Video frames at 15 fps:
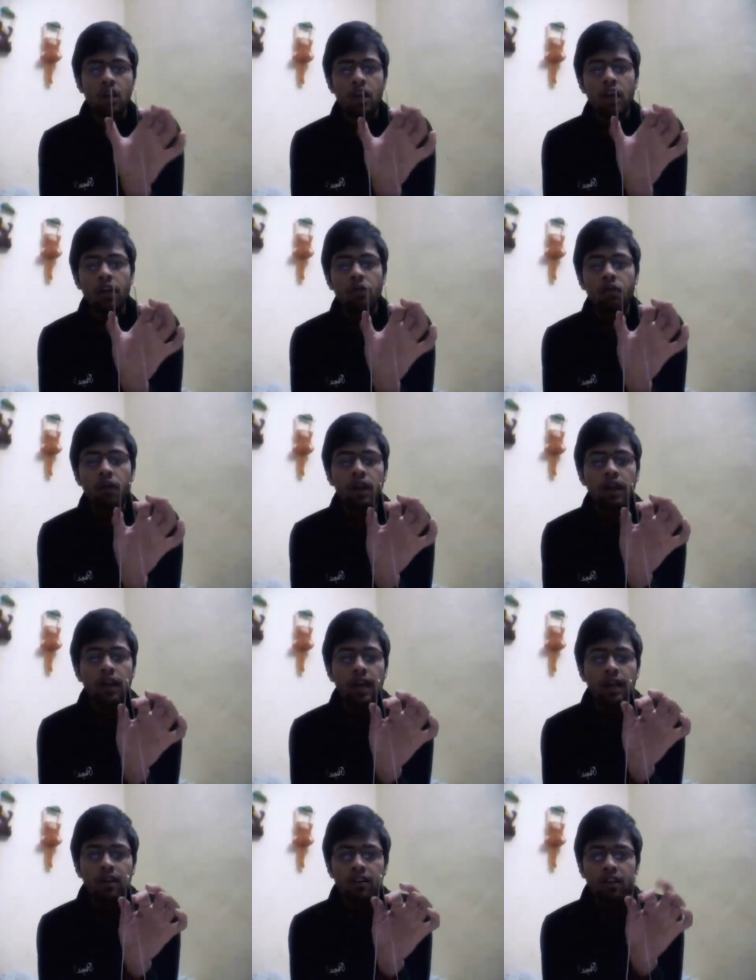and when
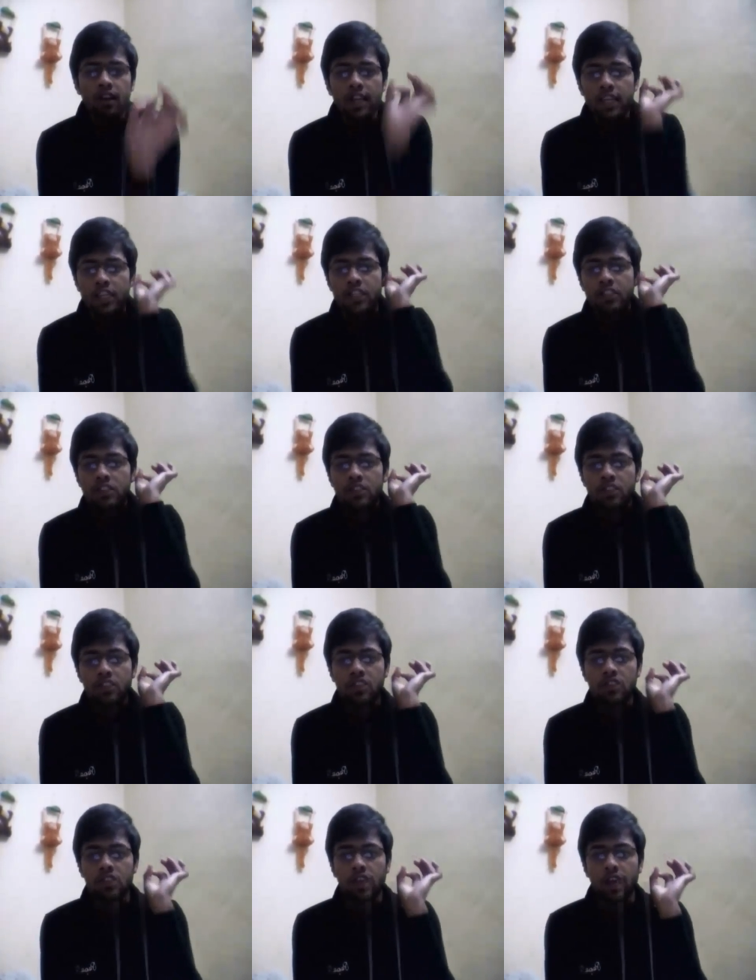I release
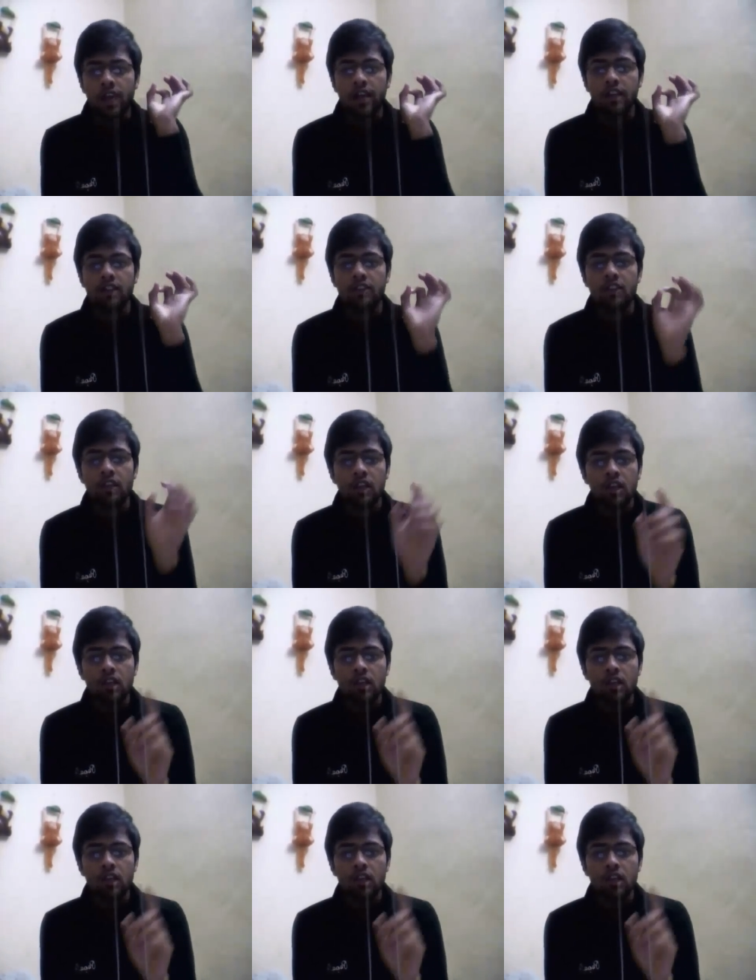these ends